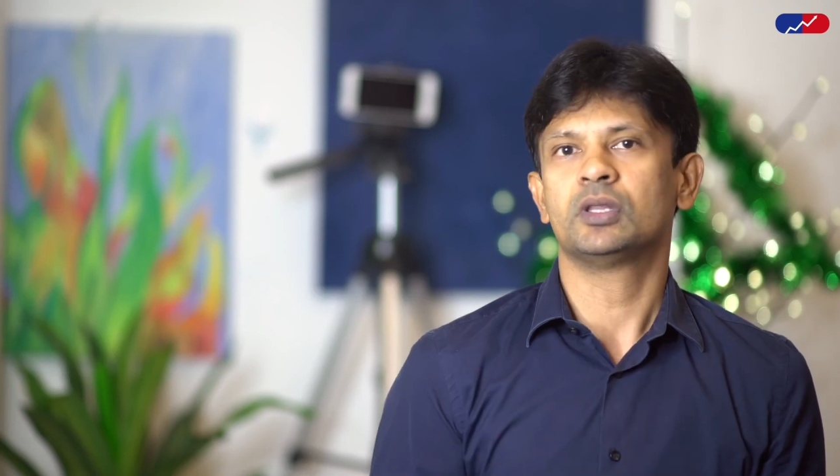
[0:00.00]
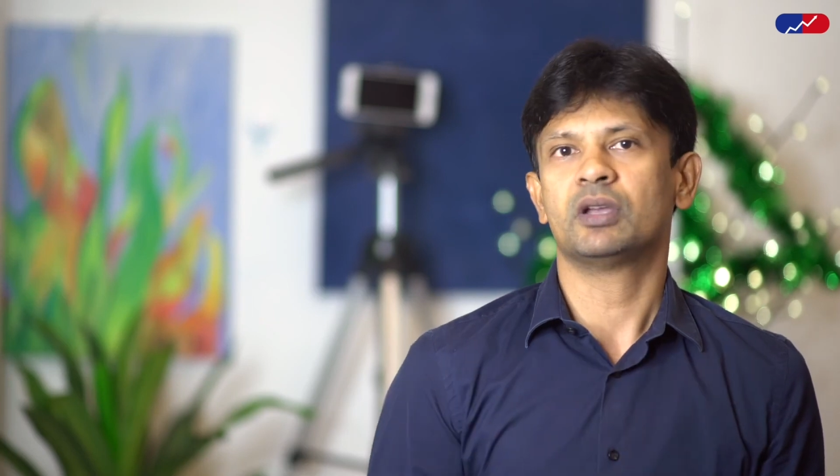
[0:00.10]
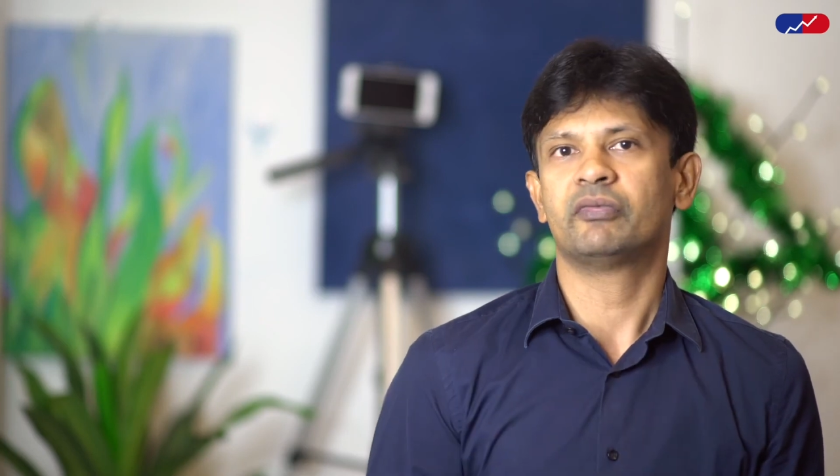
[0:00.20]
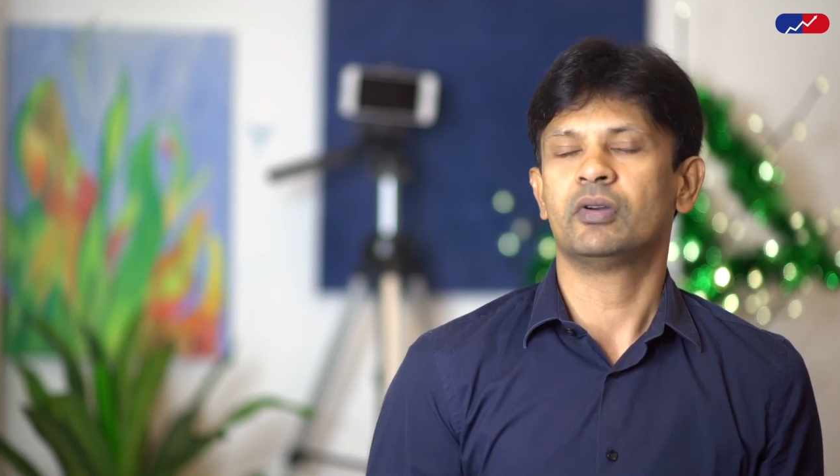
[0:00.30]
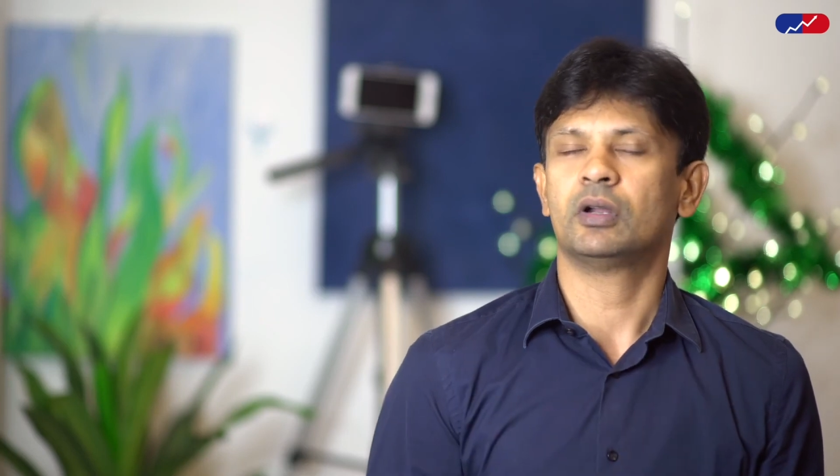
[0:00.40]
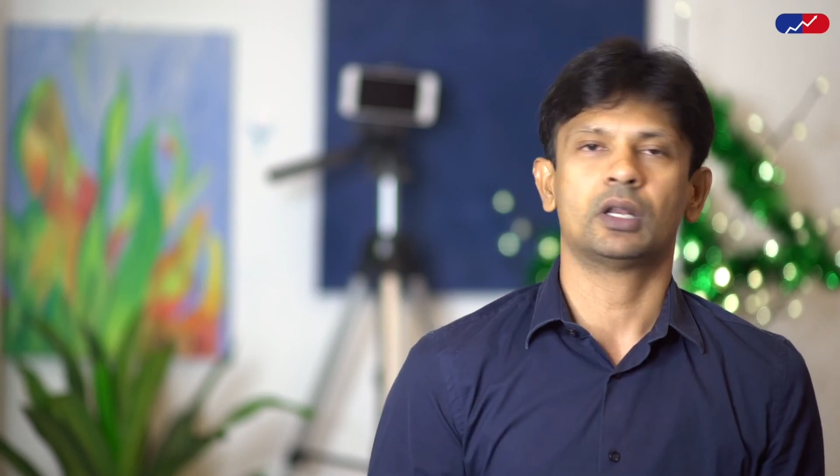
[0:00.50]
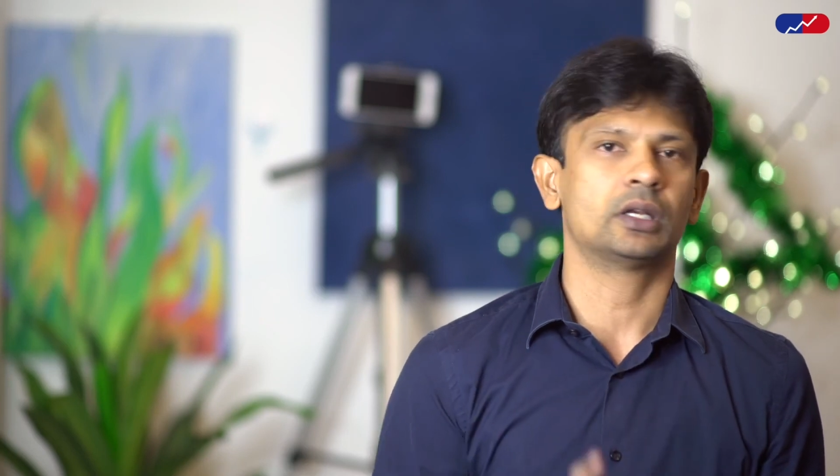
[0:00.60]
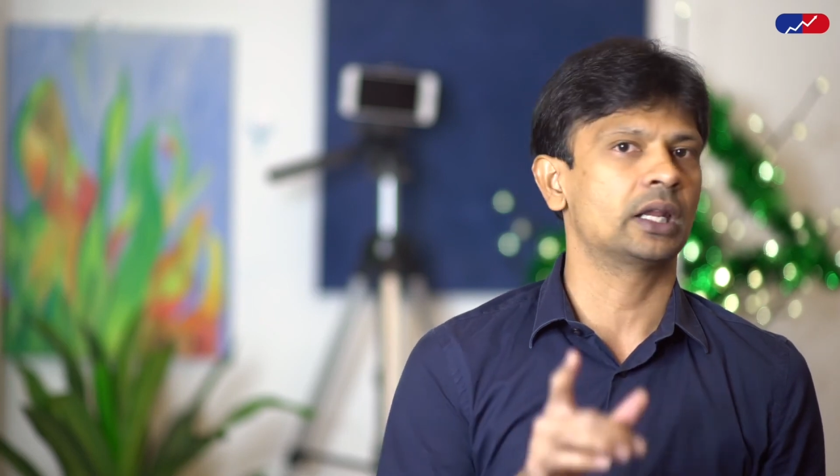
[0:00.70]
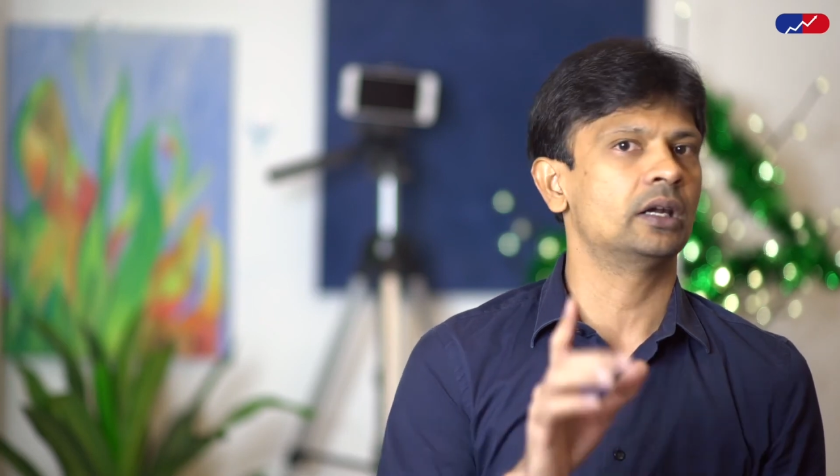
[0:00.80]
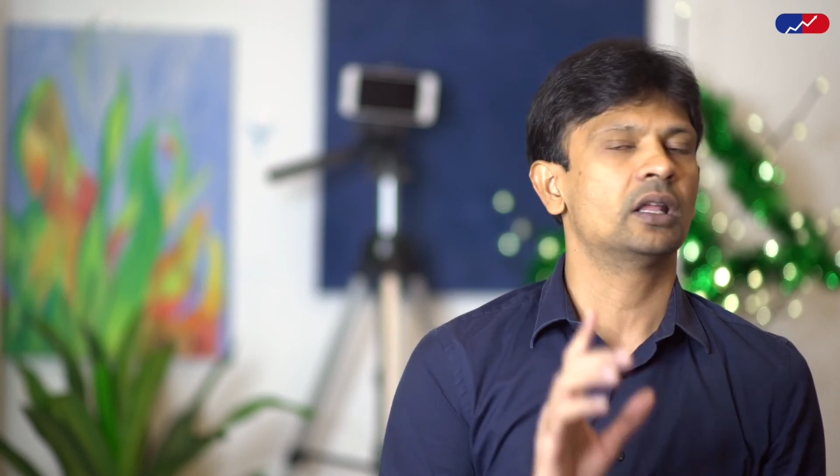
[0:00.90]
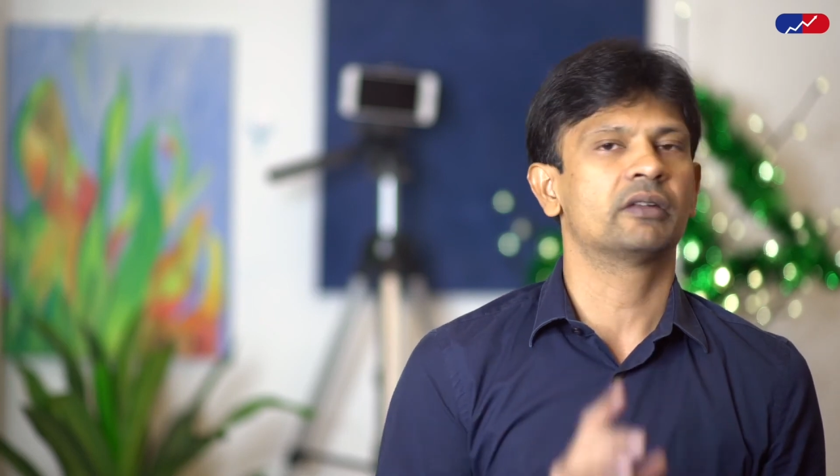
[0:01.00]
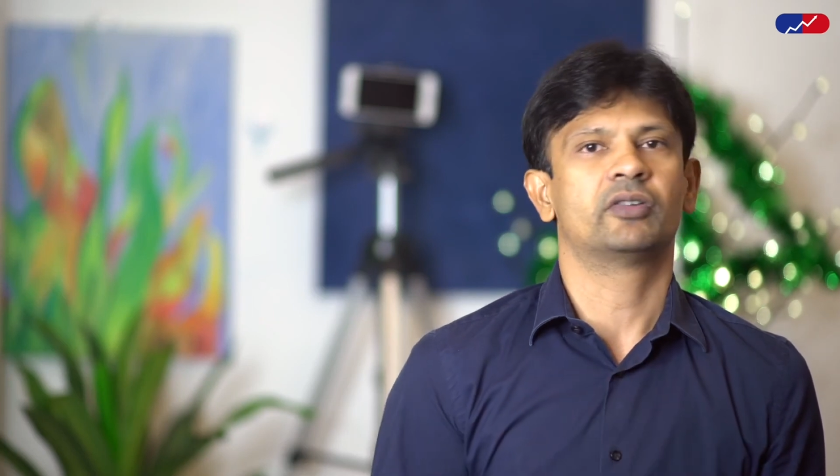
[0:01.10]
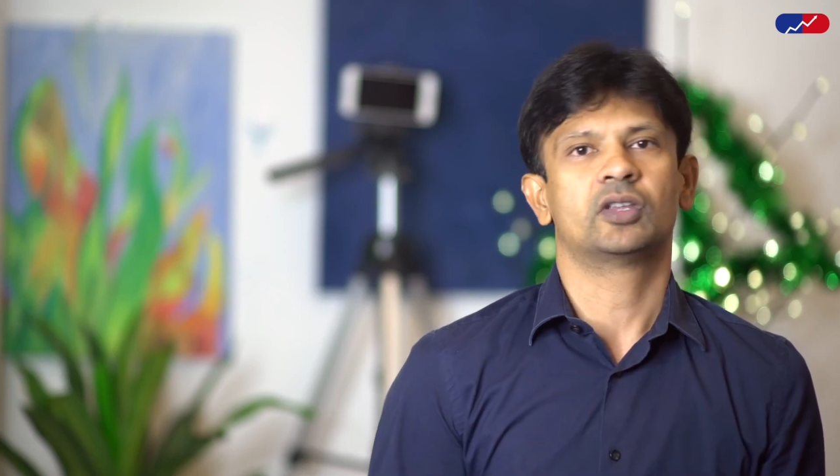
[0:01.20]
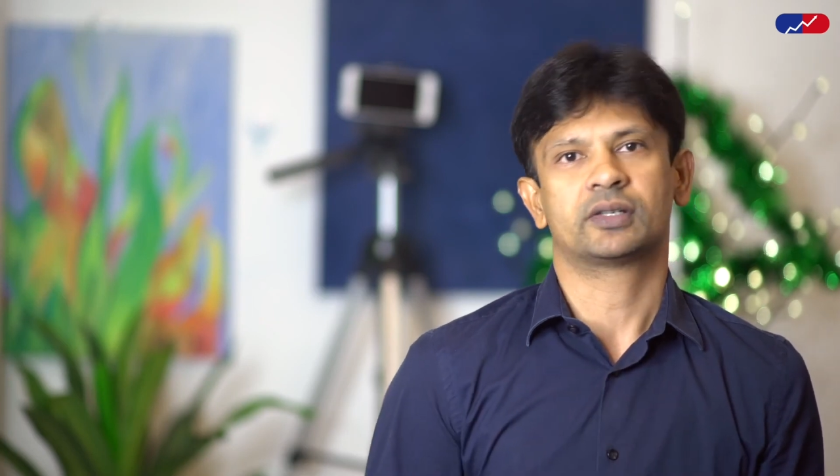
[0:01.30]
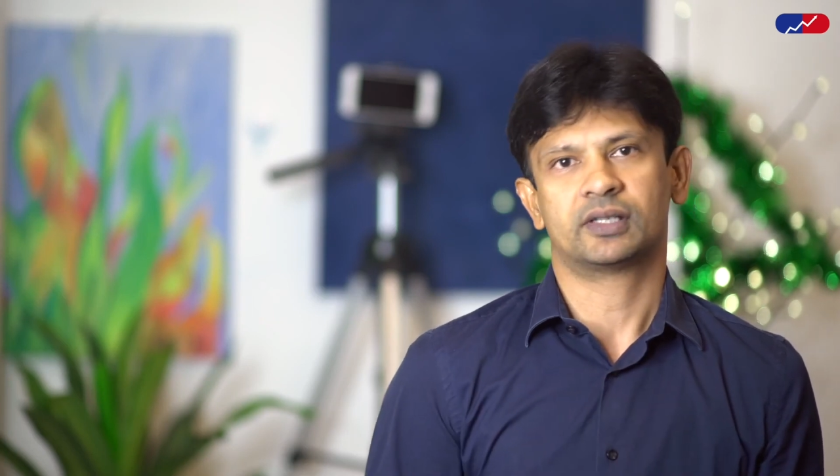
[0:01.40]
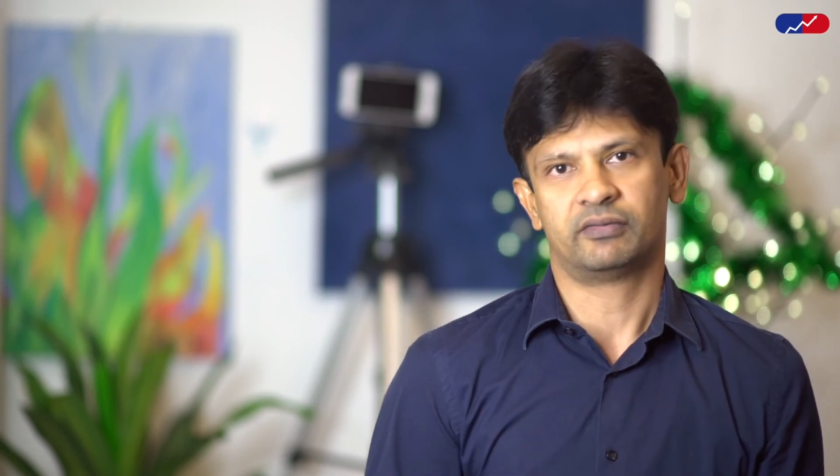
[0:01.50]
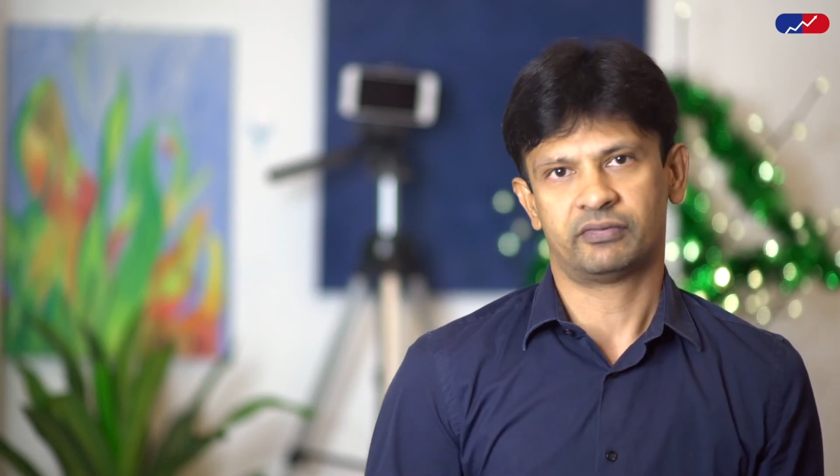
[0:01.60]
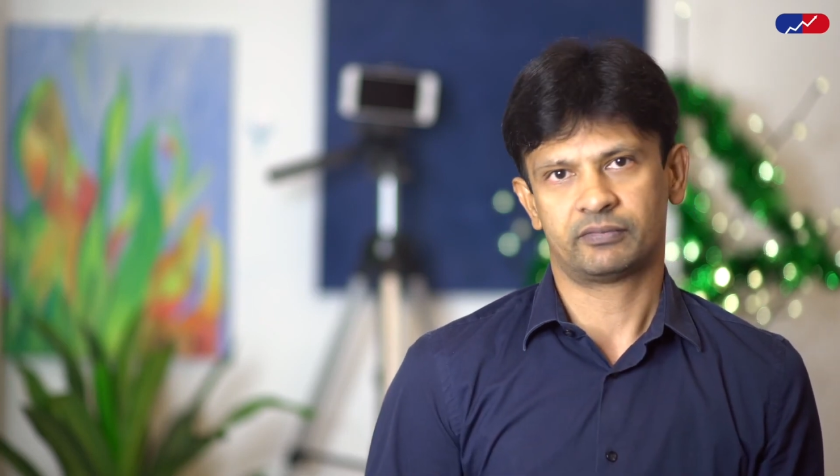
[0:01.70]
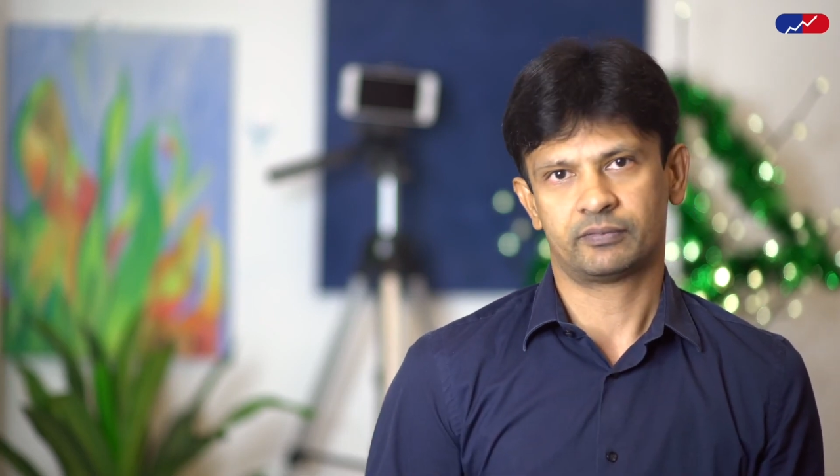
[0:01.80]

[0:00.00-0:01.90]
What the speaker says: effort and get it done for yourself.